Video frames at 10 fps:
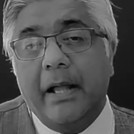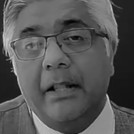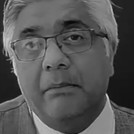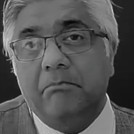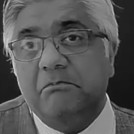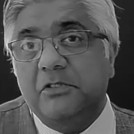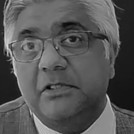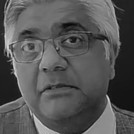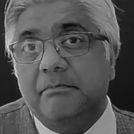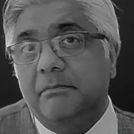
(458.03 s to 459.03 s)
and
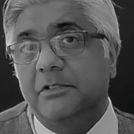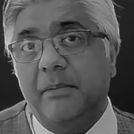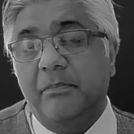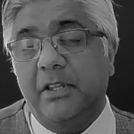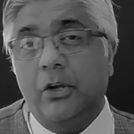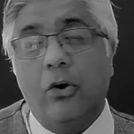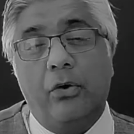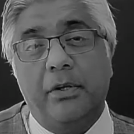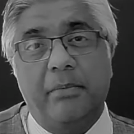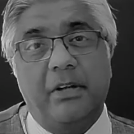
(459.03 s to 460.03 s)
something
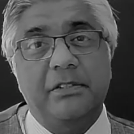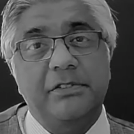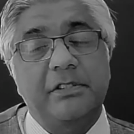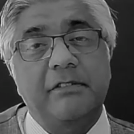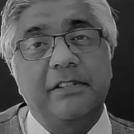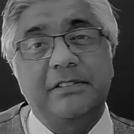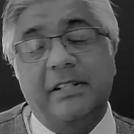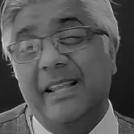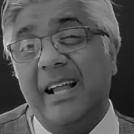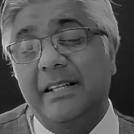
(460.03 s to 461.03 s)
odd about the
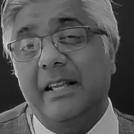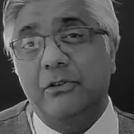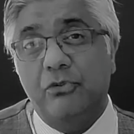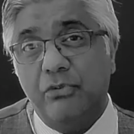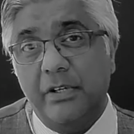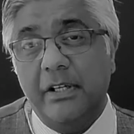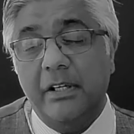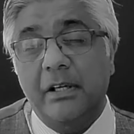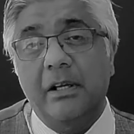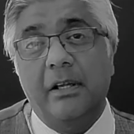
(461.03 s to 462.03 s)
cervix, then that can
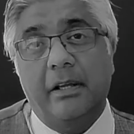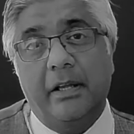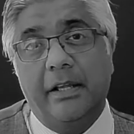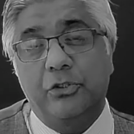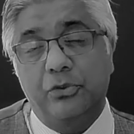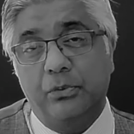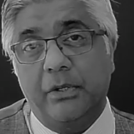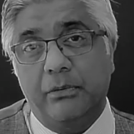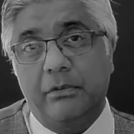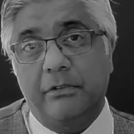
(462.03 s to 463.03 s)
trigger a
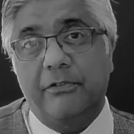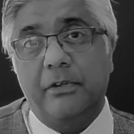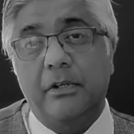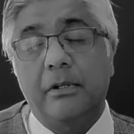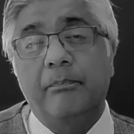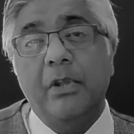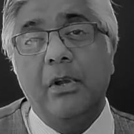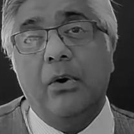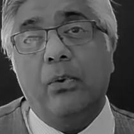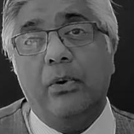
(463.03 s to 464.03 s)
two-week rule referral.
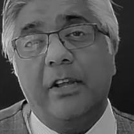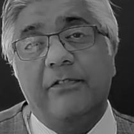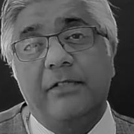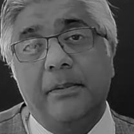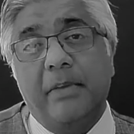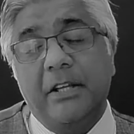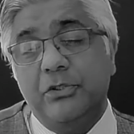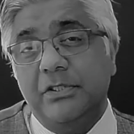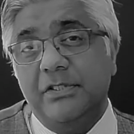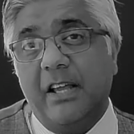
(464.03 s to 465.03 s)
Or if the
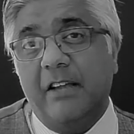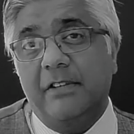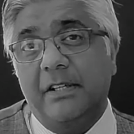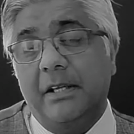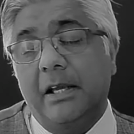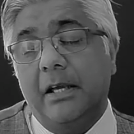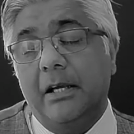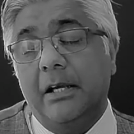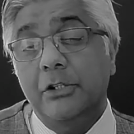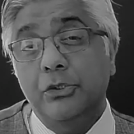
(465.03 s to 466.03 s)
patient is having
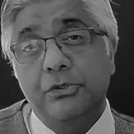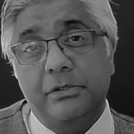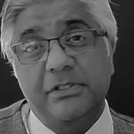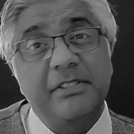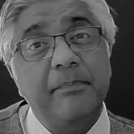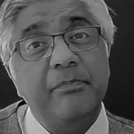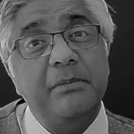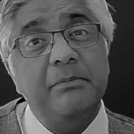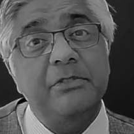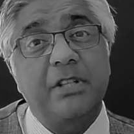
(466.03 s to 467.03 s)
unusual
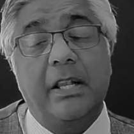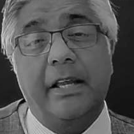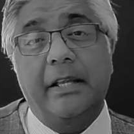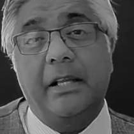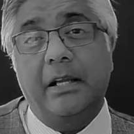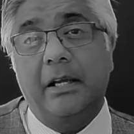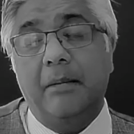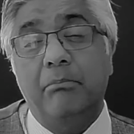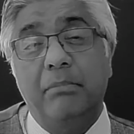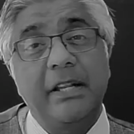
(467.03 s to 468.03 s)
symptoms like
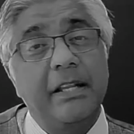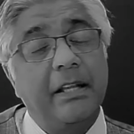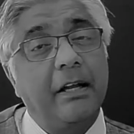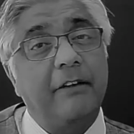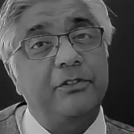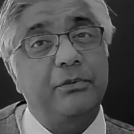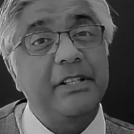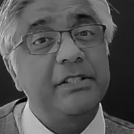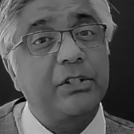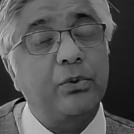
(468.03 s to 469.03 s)
bleeding
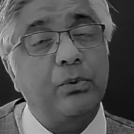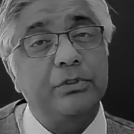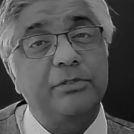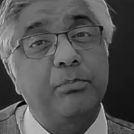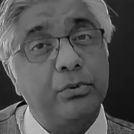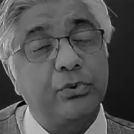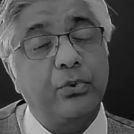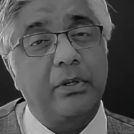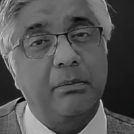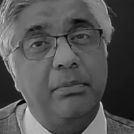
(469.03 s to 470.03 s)
after intercourse,
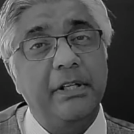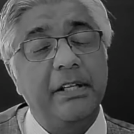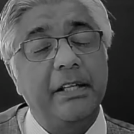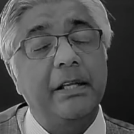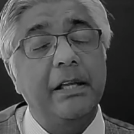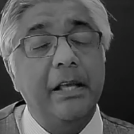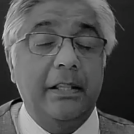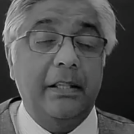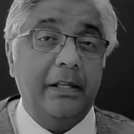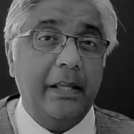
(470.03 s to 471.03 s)
postcoital bleeding,
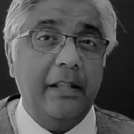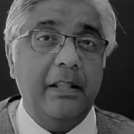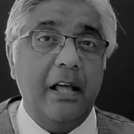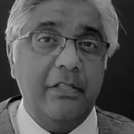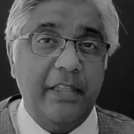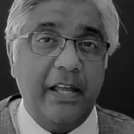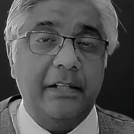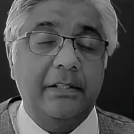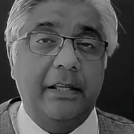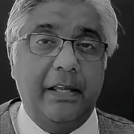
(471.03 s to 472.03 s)
then again,
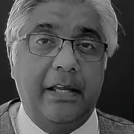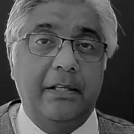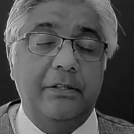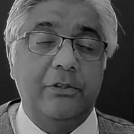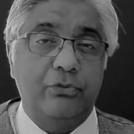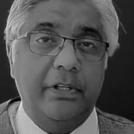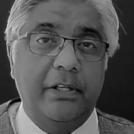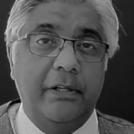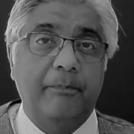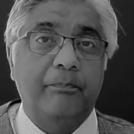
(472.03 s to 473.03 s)
that can
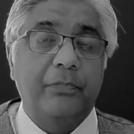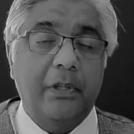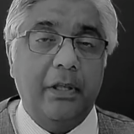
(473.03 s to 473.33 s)
trigger